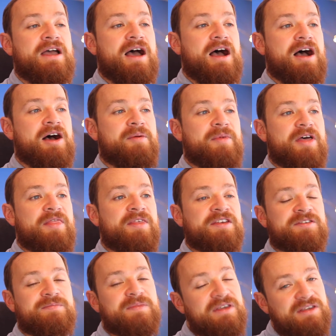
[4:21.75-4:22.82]
Um,
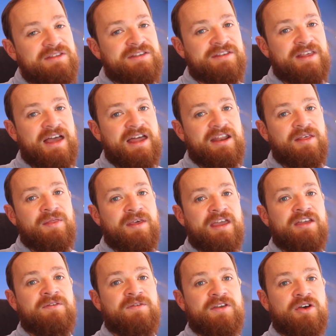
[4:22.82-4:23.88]
this means that
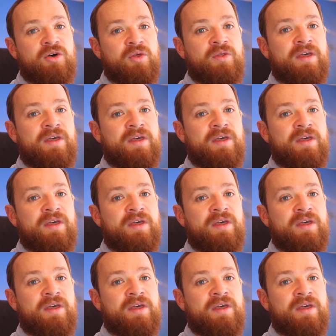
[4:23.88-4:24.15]
they feel